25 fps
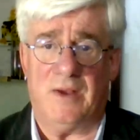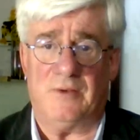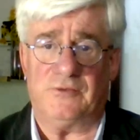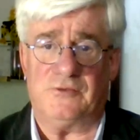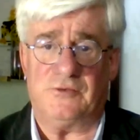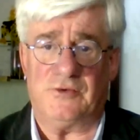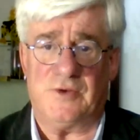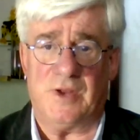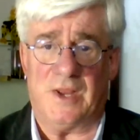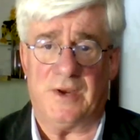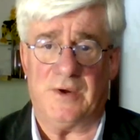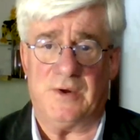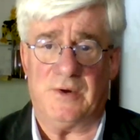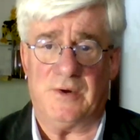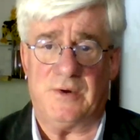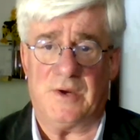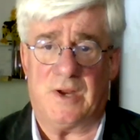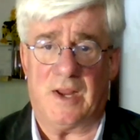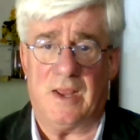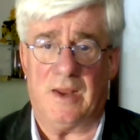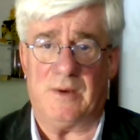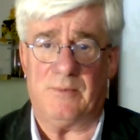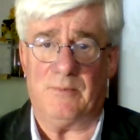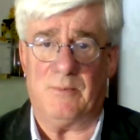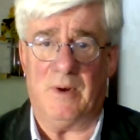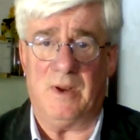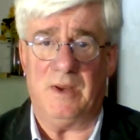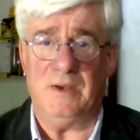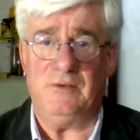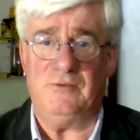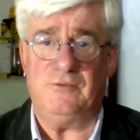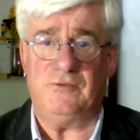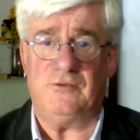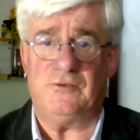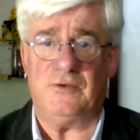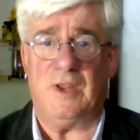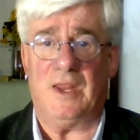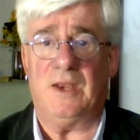started to cut
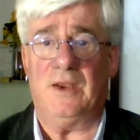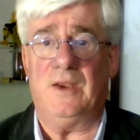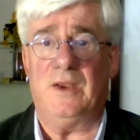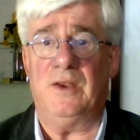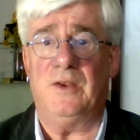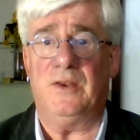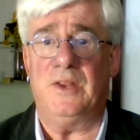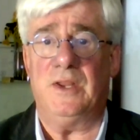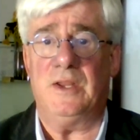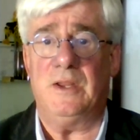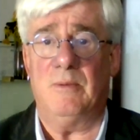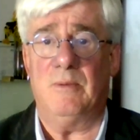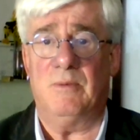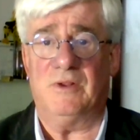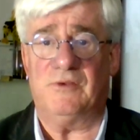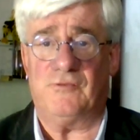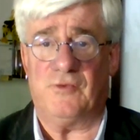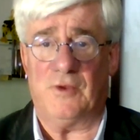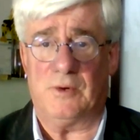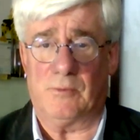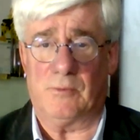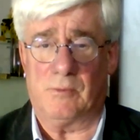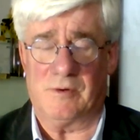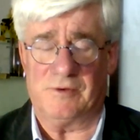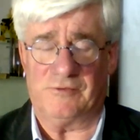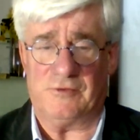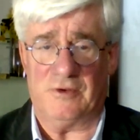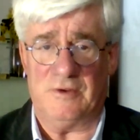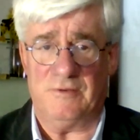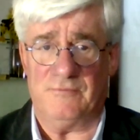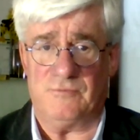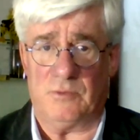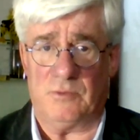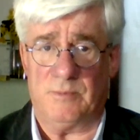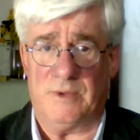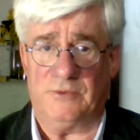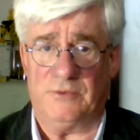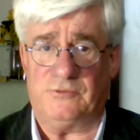rates, and the US Federal Reserve
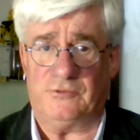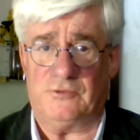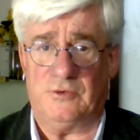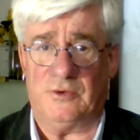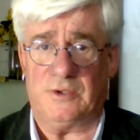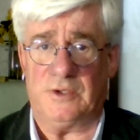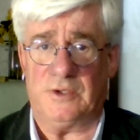almost certainly